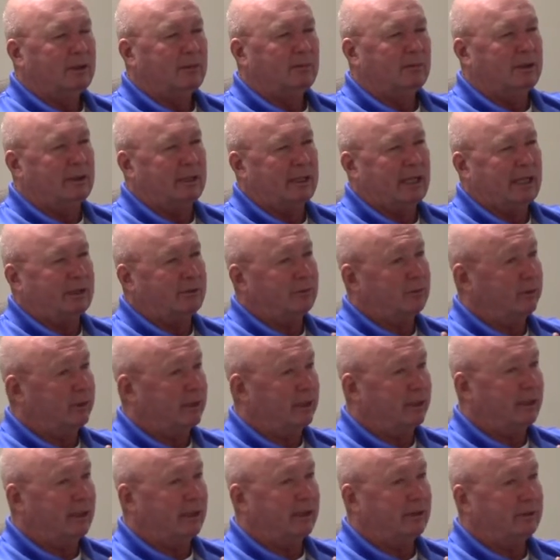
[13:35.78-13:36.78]
but the actual
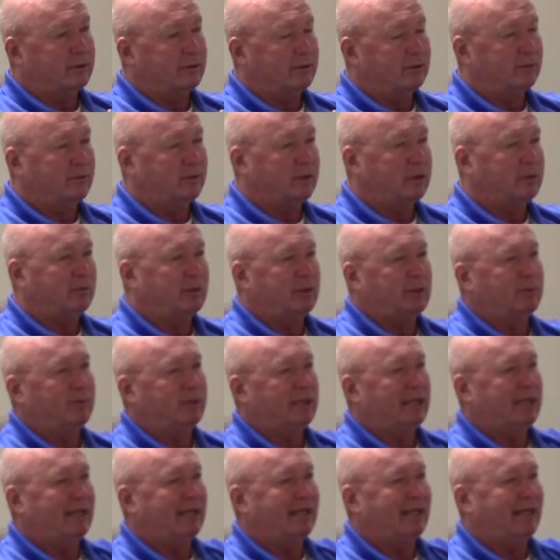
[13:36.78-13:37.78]
conductors, which means we
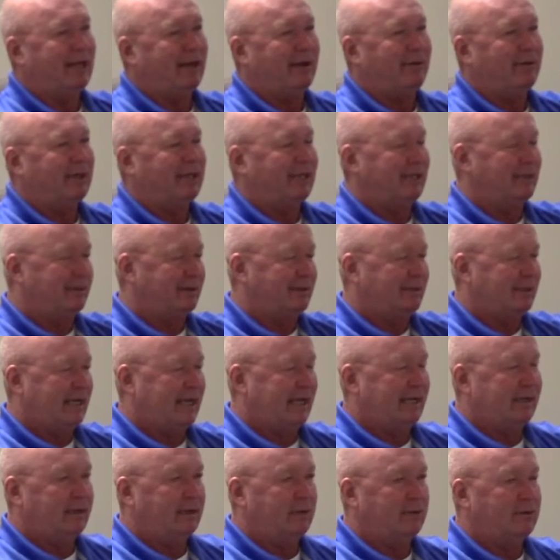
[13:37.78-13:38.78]
got to count
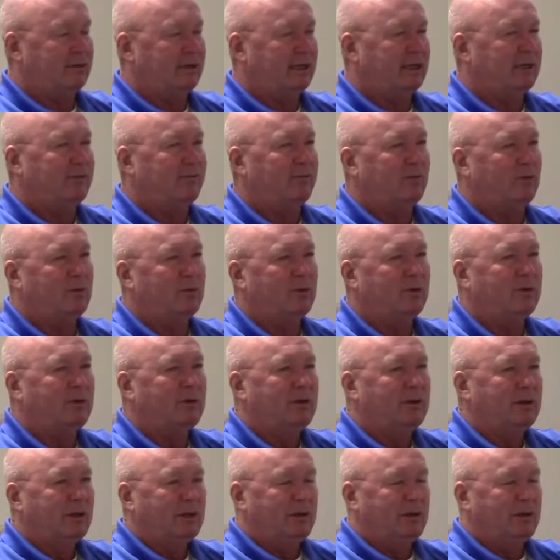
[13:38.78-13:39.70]
inside of the transformer,